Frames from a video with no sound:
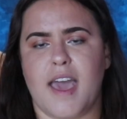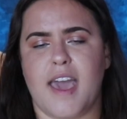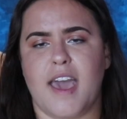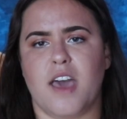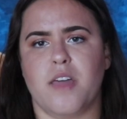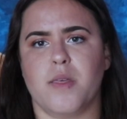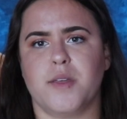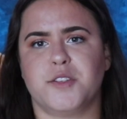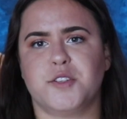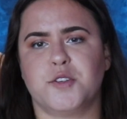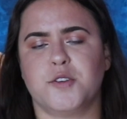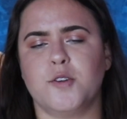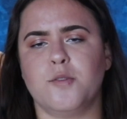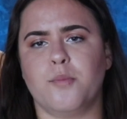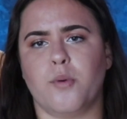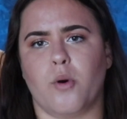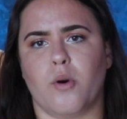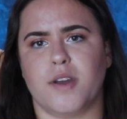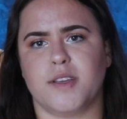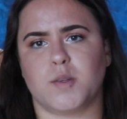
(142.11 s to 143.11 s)
And the two
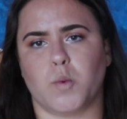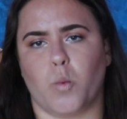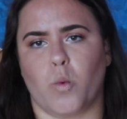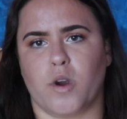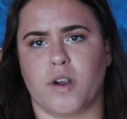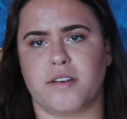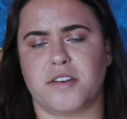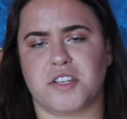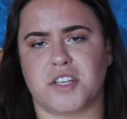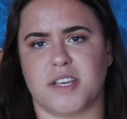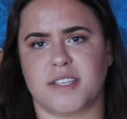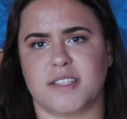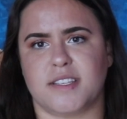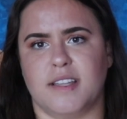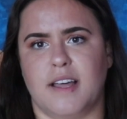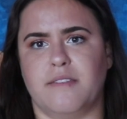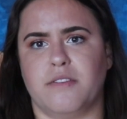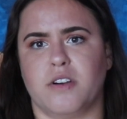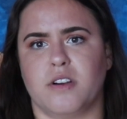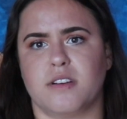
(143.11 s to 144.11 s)
boys weren't just
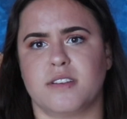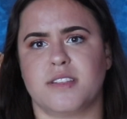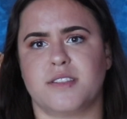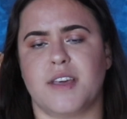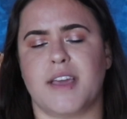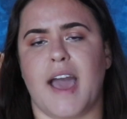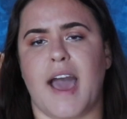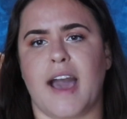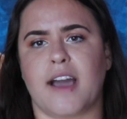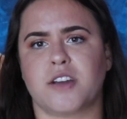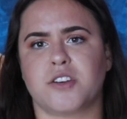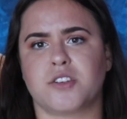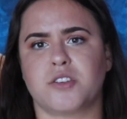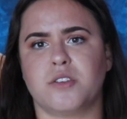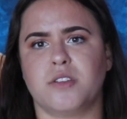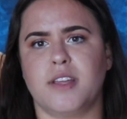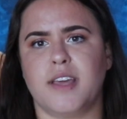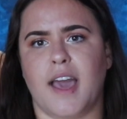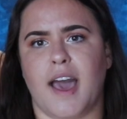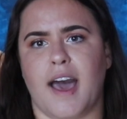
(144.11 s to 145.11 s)
lovers, they
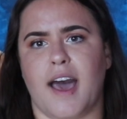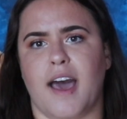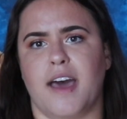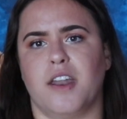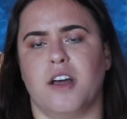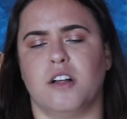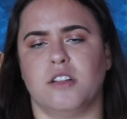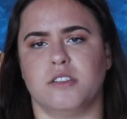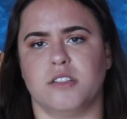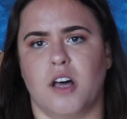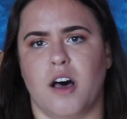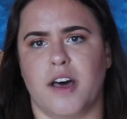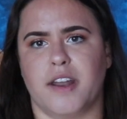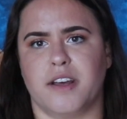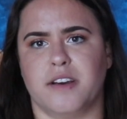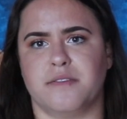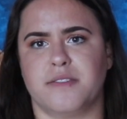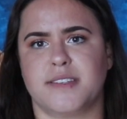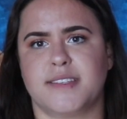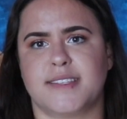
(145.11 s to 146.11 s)
actually had a lot
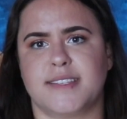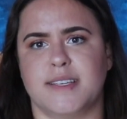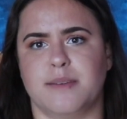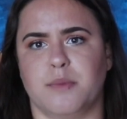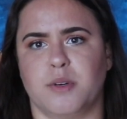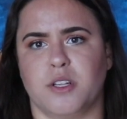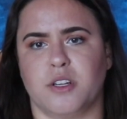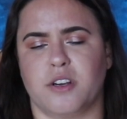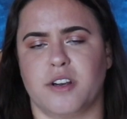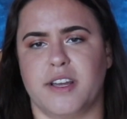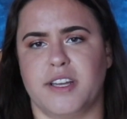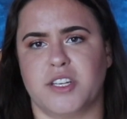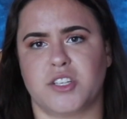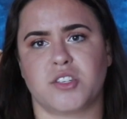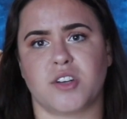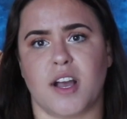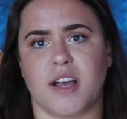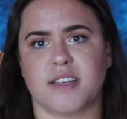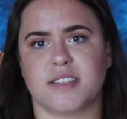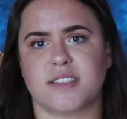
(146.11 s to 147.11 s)
of similar
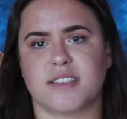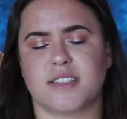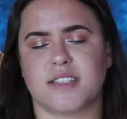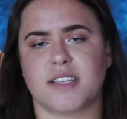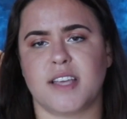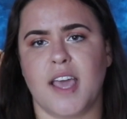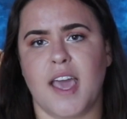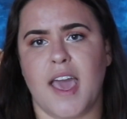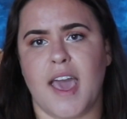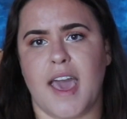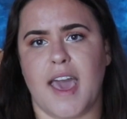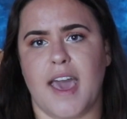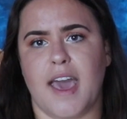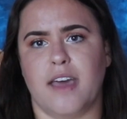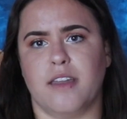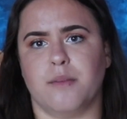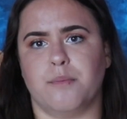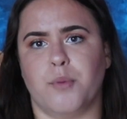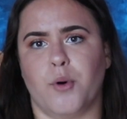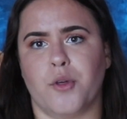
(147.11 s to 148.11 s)
interests,
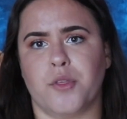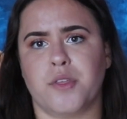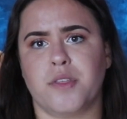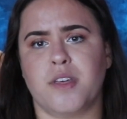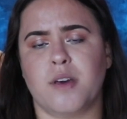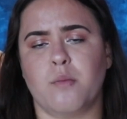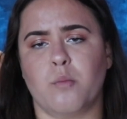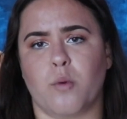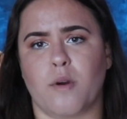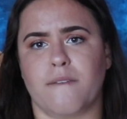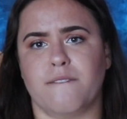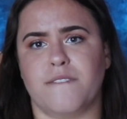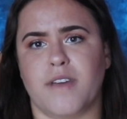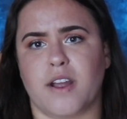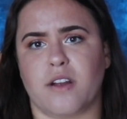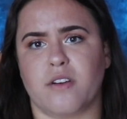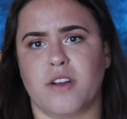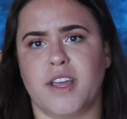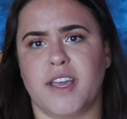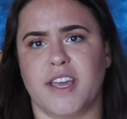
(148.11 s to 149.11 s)
and both of them were
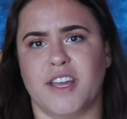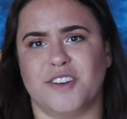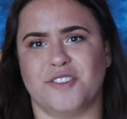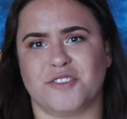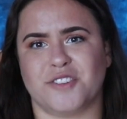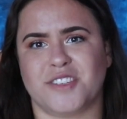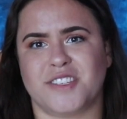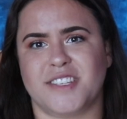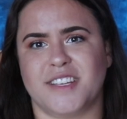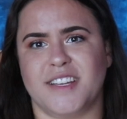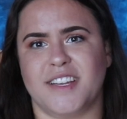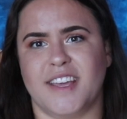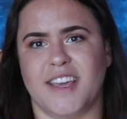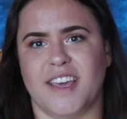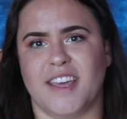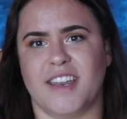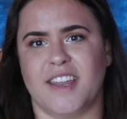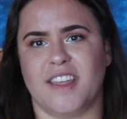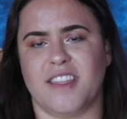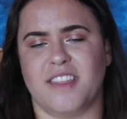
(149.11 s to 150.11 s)
very interested
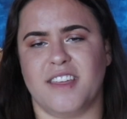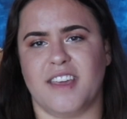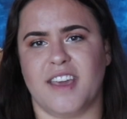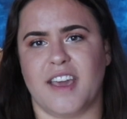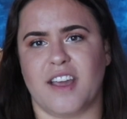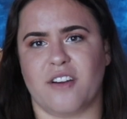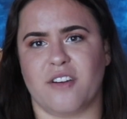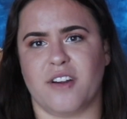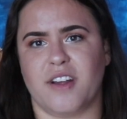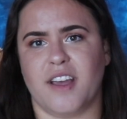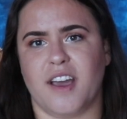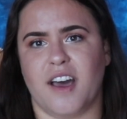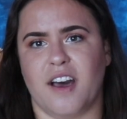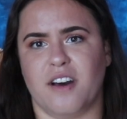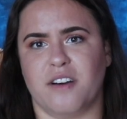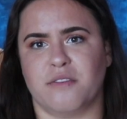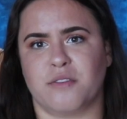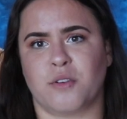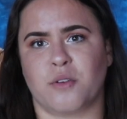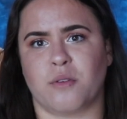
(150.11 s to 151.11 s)
in the area
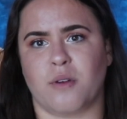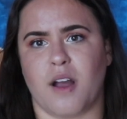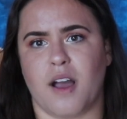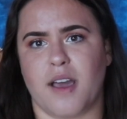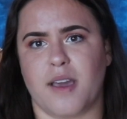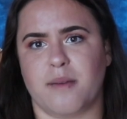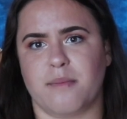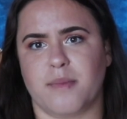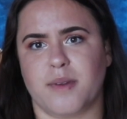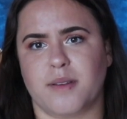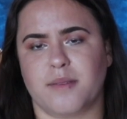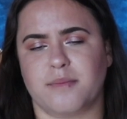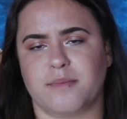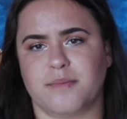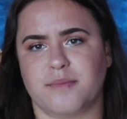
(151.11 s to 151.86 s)
of crime.